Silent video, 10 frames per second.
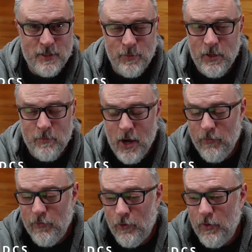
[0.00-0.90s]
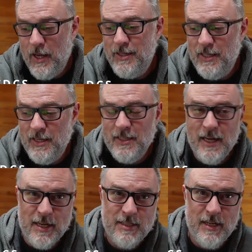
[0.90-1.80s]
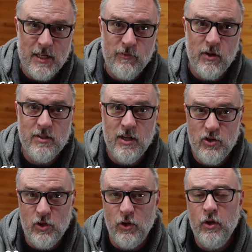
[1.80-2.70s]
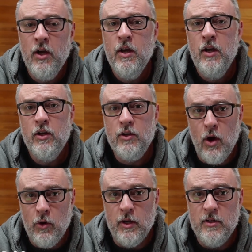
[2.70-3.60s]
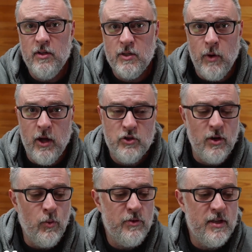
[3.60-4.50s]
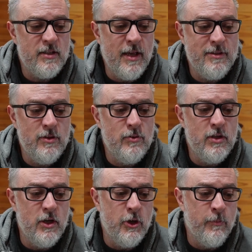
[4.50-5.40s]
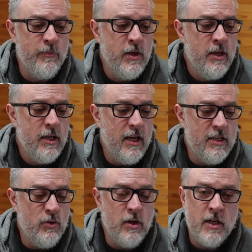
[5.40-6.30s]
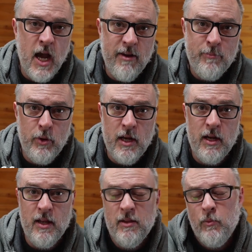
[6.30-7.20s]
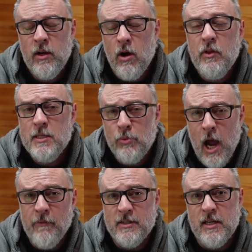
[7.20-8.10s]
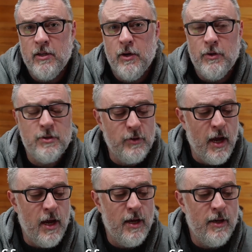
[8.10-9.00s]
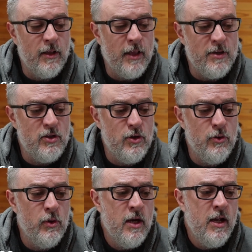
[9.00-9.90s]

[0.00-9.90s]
that's a big mouthful. And DCS stands for Digital Coded Squelch. And what this lets you do is you can kind of put in, and we call these privacy codes, okay? And it lets you